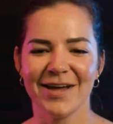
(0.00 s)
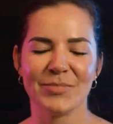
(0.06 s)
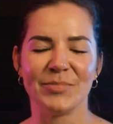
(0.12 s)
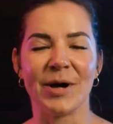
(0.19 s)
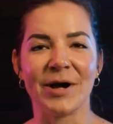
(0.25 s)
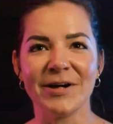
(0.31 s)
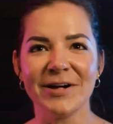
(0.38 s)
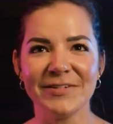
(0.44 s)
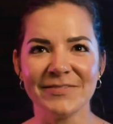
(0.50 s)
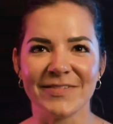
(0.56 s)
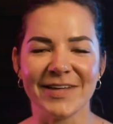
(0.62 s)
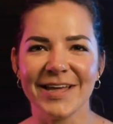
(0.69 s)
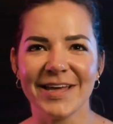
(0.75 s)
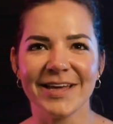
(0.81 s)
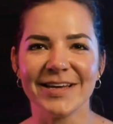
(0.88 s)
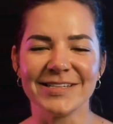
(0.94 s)

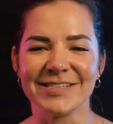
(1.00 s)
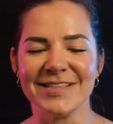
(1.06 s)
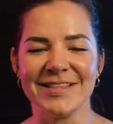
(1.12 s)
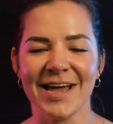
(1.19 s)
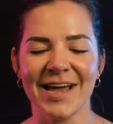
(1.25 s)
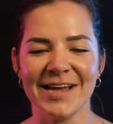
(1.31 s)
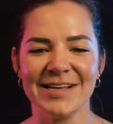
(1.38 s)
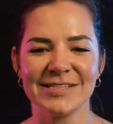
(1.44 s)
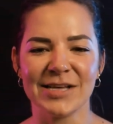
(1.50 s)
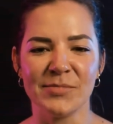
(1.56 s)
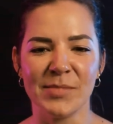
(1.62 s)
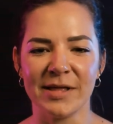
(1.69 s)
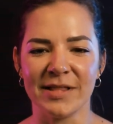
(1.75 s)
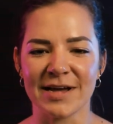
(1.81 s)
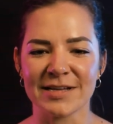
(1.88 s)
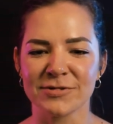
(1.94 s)
Perfect. And that hits on
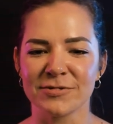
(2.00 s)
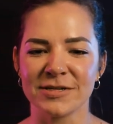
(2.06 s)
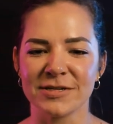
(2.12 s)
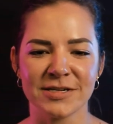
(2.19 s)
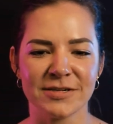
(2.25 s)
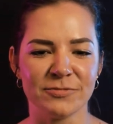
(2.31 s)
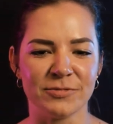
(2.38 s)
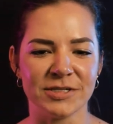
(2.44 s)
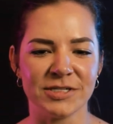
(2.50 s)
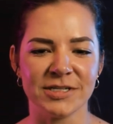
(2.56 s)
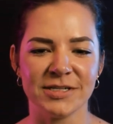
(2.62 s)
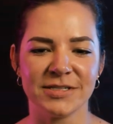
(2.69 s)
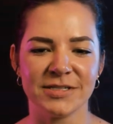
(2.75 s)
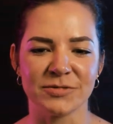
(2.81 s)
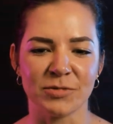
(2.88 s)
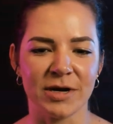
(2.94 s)
my last question, which
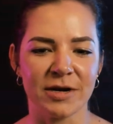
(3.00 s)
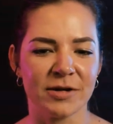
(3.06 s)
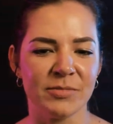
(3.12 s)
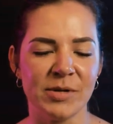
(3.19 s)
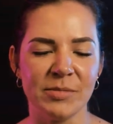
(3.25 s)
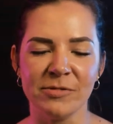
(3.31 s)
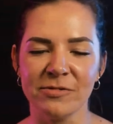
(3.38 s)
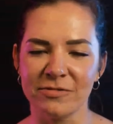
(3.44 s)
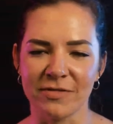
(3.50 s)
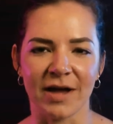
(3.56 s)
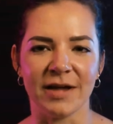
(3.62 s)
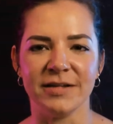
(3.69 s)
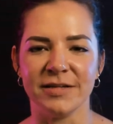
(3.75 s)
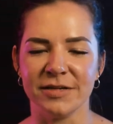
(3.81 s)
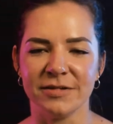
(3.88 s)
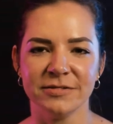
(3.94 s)
is where can people
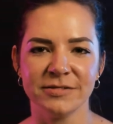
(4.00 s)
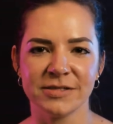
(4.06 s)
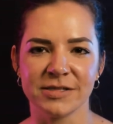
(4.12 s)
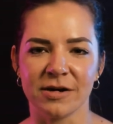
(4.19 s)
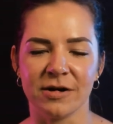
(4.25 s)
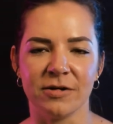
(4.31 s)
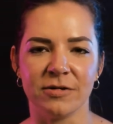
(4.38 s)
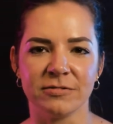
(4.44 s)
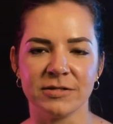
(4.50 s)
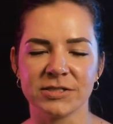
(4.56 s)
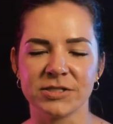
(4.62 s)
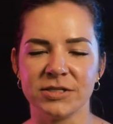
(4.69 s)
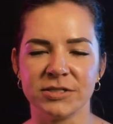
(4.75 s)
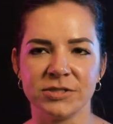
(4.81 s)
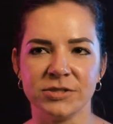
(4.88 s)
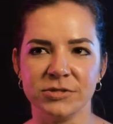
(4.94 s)
find you? So
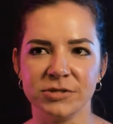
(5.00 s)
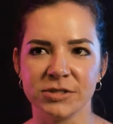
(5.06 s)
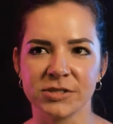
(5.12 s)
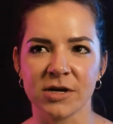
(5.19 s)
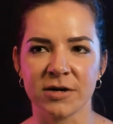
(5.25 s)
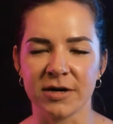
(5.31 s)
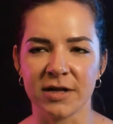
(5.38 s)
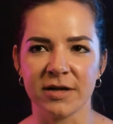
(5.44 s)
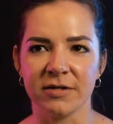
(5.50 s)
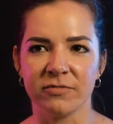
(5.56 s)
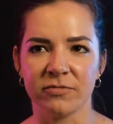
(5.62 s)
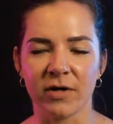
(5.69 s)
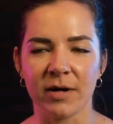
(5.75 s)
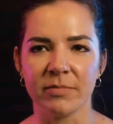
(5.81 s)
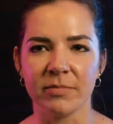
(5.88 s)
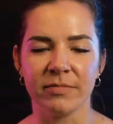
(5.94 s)
listeners, you just heard it
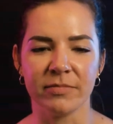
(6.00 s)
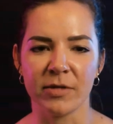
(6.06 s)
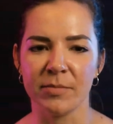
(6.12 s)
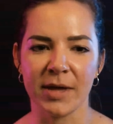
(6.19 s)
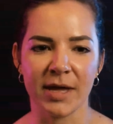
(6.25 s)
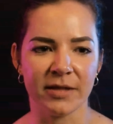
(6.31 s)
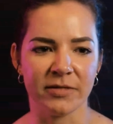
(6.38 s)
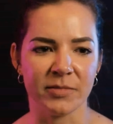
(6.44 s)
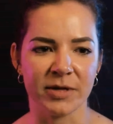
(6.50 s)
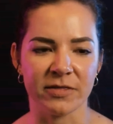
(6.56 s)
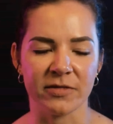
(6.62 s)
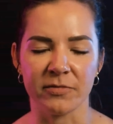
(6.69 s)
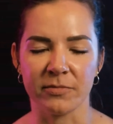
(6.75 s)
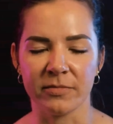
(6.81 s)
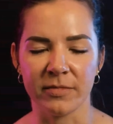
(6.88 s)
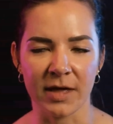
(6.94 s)
from it. The man, the myth,
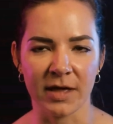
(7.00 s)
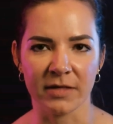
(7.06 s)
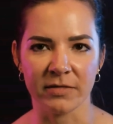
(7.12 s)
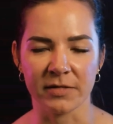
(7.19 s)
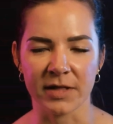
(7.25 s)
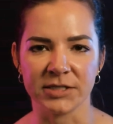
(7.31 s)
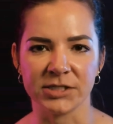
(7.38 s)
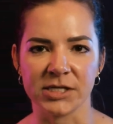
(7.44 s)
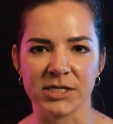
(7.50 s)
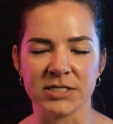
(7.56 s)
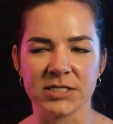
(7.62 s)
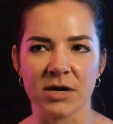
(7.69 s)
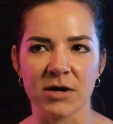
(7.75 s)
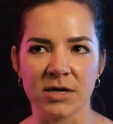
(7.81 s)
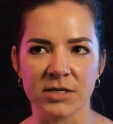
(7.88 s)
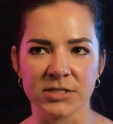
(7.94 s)
and the legend.
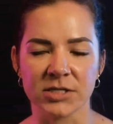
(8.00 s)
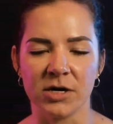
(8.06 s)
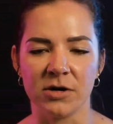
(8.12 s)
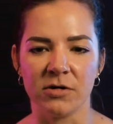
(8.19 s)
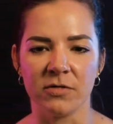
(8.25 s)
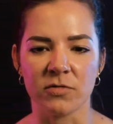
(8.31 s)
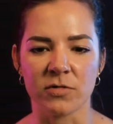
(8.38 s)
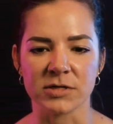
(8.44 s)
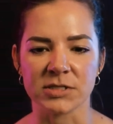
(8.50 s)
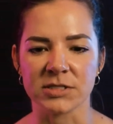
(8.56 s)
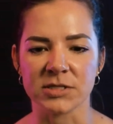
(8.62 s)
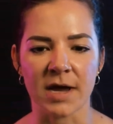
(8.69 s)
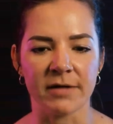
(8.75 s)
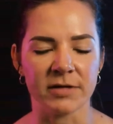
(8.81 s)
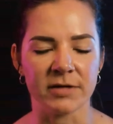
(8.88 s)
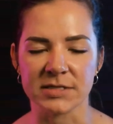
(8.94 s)
Also, of course, it's
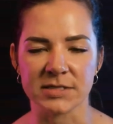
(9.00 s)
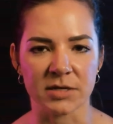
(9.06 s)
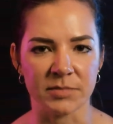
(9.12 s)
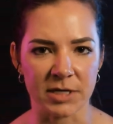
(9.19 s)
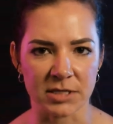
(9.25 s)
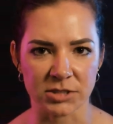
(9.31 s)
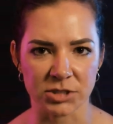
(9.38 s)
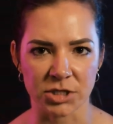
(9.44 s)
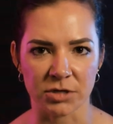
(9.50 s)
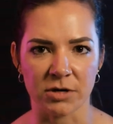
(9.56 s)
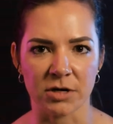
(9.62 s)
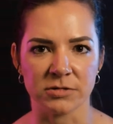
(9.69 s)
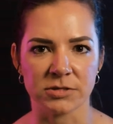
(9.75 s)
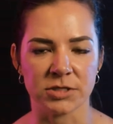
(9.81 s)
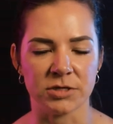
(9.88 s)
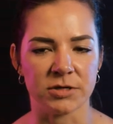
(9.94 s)
everything's going to be in the show
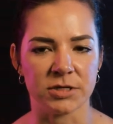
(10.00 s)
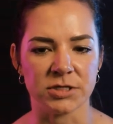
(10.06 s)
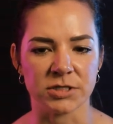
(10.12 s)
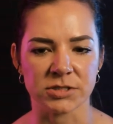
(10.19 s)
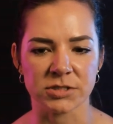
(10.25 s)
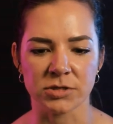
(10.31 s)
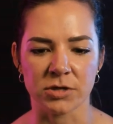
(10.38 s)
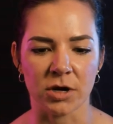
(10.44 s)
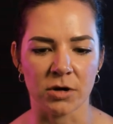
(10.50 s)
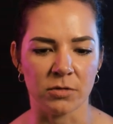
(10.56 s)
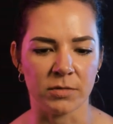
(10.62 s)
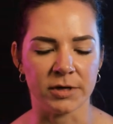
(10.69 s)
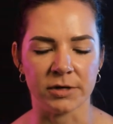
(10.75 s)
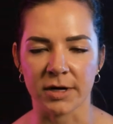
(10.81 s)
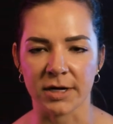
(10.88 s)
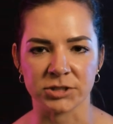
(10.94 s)
notes. So you can just go when
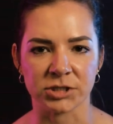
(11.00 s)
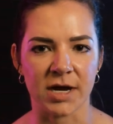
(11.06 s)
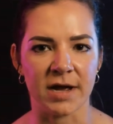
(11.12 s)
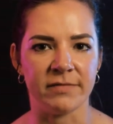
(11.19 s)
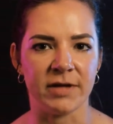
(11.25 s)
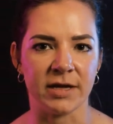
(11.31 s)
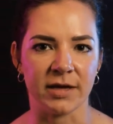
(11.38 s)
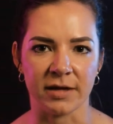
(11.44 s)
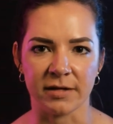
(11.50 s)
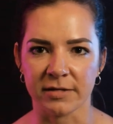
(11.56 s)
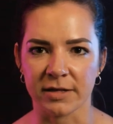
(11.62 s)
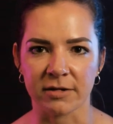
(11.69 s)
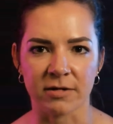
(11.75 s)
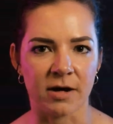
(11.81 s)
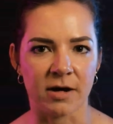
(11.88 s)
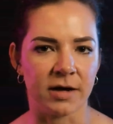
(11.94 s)
you're not driving and click
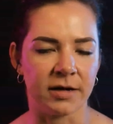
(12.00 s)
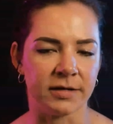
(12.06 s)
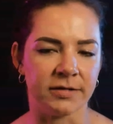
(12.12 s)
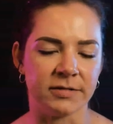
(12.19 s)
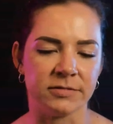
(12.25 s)
on and